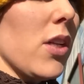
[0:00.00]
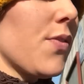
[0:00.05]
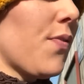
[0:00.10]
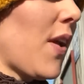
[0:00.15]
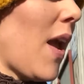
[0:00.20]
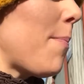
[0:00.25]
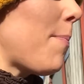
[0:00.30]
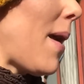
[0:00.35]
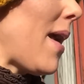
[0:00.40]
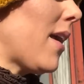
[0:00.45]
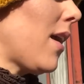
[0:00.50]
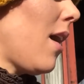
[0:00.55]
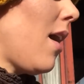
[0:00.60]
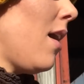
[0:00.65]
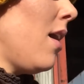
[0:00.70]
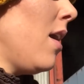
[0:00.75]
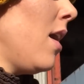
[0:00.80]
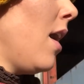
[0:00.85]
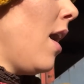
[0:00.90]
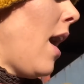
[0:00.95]
to forget
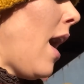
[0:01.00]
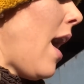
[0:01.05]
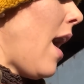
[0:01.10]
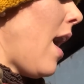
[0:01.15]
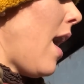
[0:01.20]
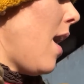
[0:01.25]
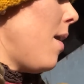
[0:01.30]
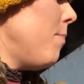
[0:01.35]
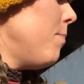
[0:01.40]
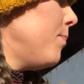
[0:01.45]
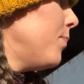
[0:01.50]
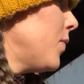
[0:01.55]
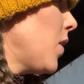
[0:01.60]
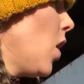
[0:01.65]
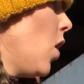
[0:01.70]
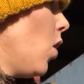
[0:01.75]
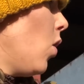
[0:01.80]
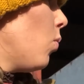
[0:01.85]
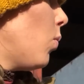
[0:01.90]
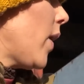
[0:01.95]
Becca.
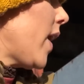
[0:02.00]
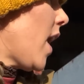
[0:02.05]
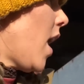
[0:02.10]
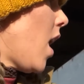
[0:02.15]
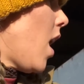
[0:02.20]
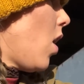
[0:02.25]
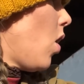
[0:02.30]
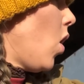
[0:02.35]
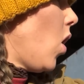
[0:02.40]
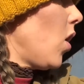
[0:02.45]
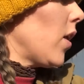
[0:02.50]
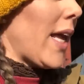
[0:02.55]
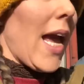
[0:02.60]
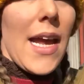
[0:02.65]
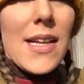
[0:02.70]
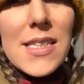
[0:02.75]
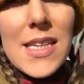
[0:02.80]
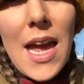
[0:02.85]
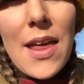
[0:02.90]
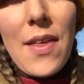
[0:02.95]
We are all
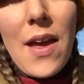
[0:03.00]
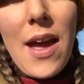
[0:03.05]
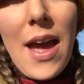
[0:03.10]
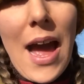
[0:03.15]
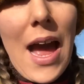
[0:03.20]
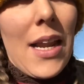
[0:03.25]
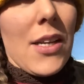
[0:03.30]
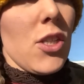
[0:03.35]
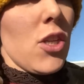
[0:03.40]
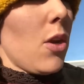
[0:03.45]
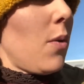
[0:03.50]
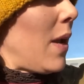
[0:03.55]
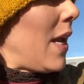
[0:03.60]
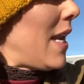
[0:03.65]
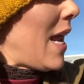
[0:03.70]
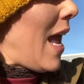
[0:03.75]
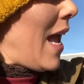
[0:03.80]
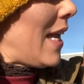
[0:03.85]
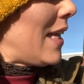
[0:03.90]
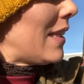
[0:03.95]
getting together and
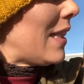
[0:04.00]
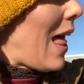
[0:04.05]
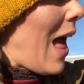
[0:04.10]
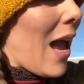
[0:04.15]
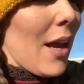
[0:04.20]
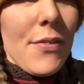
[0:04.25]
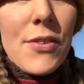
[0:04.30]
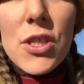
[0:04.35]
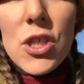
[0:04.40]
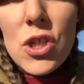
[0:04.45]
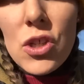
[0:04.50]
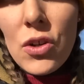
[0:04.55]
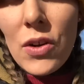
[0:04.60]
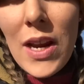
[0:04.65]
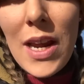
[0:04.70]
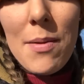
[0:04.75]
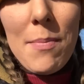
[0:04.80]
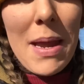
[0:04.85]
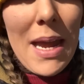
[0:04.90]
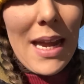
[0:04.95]
doing a live
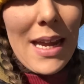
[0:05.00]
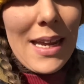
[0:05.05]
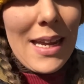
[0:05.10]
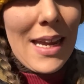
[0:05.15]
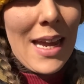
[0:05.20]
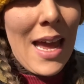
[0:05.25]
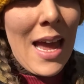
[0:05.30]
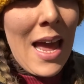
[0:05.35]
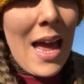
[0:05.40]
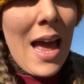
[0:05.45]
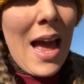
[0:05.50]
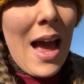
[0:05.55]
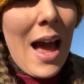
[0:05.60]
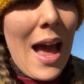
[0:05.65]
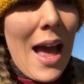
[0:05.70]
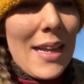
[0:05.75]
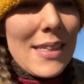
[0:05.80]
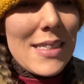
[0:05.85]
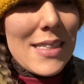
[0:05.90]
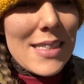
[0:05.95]
streaming
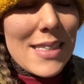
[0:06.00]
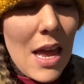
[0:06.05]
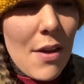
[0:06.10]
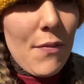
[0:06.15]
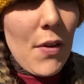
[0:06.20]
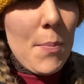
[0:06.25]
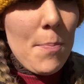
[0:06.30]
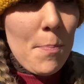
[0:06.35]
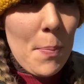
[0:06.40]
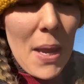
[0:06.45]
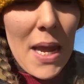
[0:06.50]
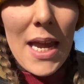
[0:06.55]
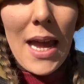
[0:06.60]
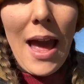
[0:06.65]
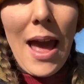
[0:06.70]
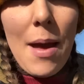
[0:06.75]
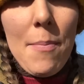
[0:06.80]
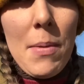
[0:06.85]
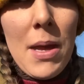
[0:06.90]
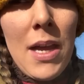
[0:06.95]
at 7
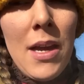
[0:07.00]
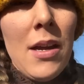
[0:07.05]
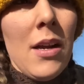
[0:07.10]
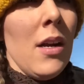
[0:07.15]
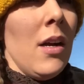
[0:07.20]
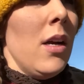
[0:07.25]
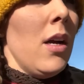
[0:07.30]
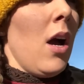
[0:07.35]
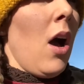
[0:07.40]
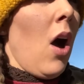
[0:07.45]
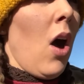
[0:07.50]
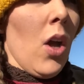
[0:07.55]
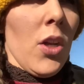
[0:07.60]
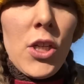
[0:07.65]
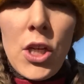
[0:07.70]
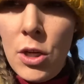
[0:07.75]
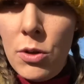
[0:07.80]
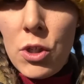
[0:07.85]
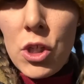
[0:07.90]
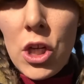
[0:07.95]
p.m.
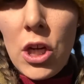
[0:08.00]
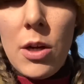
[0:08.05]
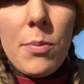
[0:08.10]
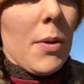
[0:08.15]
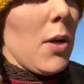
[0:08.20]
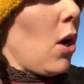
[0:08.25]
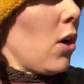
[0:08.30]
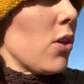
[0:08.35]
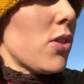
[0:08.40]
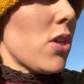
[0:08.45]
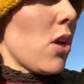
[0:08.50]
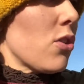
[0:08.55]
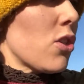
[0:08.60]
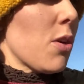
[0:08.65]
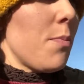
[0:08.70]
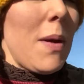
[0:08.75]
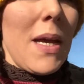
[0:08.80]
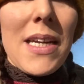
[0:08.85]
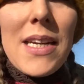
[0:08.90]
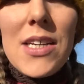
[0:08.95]
on YouTube and all
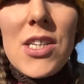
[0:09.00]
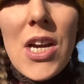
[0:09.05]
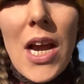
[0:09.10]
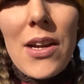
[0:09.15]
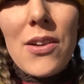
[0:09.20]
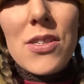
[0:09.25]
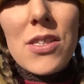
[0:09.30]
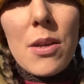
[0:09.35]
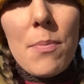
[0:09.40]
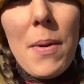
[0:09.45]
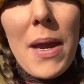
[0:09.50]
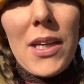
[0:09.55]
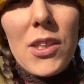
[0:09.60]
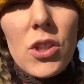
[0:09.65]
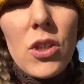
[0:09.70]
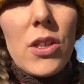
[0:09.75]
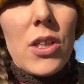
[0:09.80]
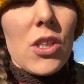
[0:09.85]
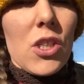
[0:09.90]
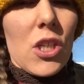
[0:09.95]
social media channels, so make
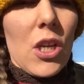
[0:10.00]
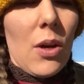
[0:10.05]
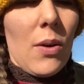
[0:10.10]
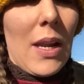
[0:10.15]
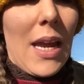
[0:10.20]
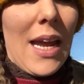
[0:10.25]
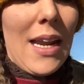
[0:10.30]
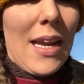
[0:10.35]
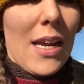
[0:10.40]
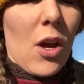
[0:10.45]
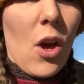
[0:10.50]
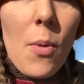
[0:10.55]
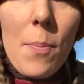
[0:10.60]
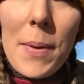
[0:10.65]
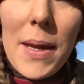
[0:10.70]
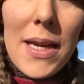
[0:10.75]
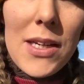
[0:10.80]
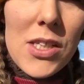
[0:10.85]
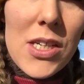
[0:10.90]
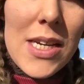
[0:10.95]
sure you tune in, it could
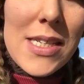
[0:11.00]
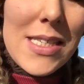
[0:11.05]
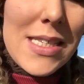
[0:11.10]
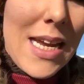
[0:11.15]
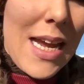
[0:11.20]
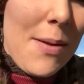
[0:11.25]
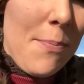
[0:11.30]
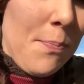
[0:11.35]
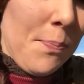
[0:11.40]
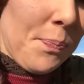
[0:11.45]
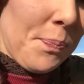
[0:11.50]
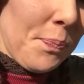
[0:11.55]
be interesting.